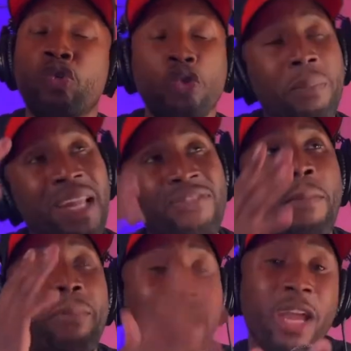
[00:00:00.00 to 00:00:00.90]
you believe in
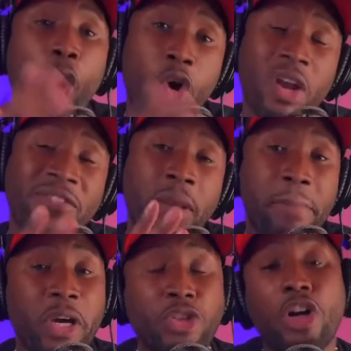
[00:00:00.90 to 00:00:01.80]
paying all of the
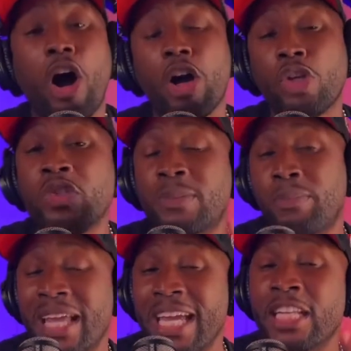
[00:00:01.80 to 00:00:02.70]
bills or are you
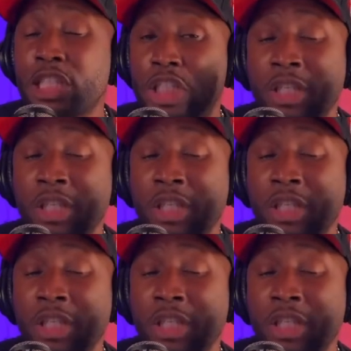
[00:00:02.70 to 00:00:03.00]
splitting the